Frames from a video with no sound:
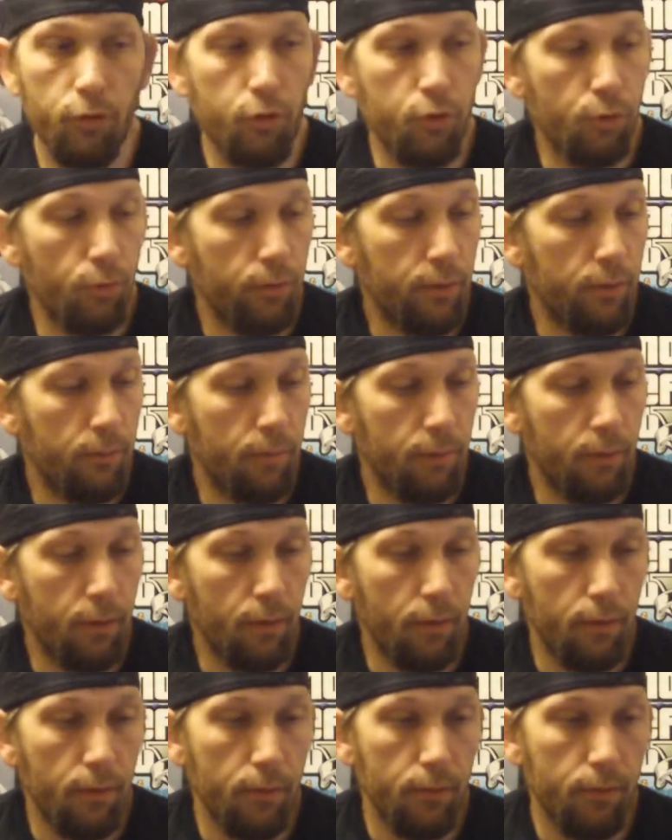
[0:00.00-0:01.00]
usually
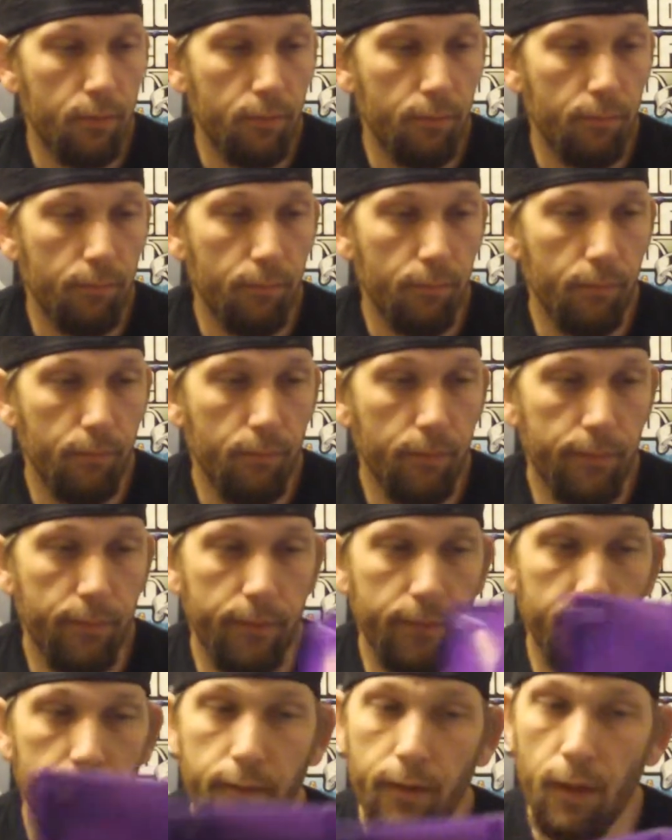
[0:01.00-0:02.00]
because
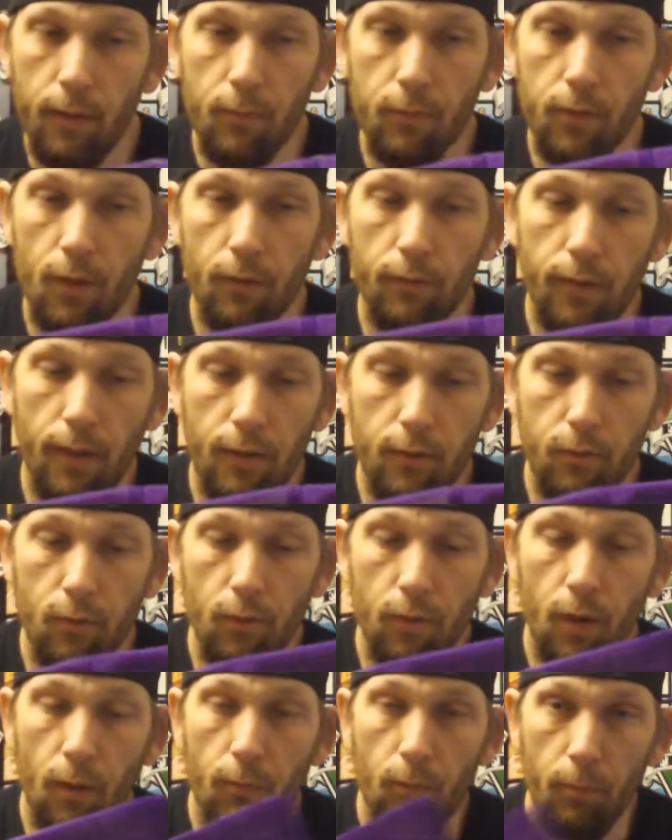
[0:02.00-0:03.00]
games nowadays
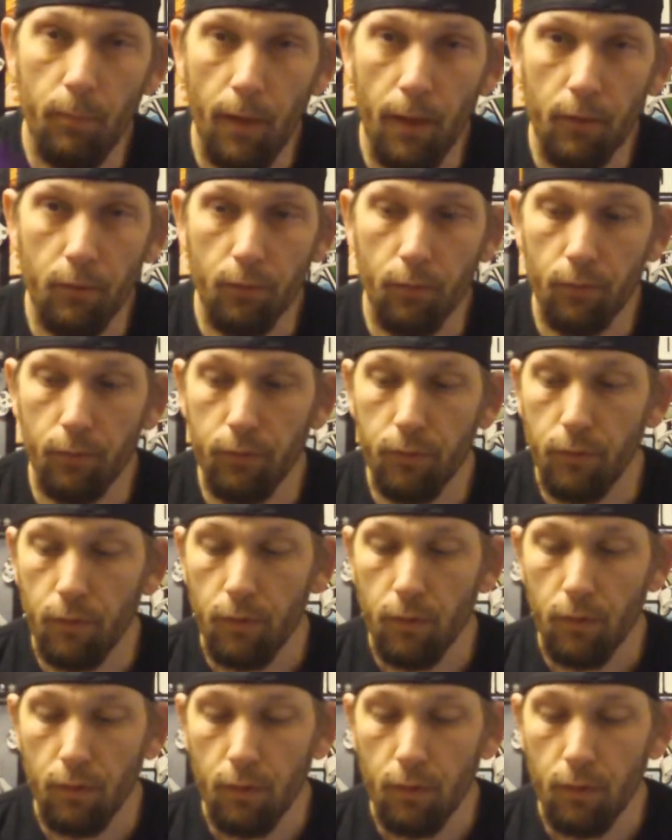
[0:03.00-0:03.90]
don't come with manuals.